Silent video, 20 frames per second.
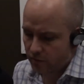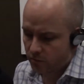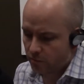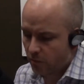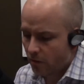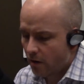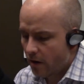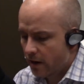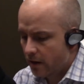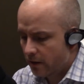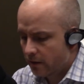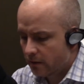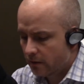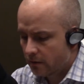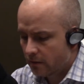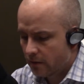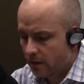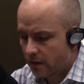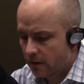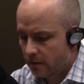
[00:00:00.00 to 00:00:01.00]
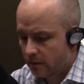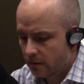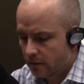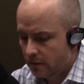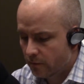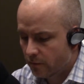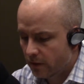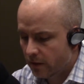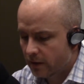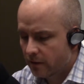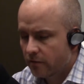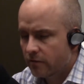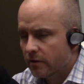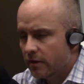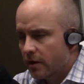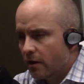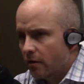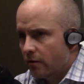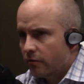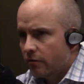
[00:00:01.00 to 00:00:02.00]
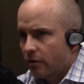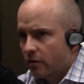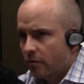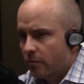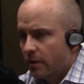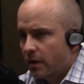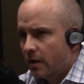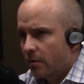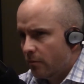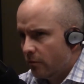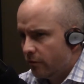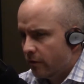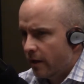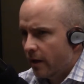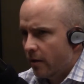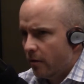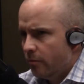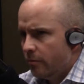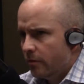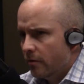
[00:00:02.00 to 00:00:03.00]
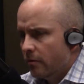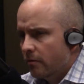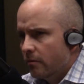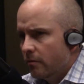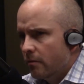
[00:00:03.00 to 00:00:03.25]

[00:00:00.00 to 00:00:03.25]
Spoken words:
Brian and the Pregnancy Care Center been able to help you?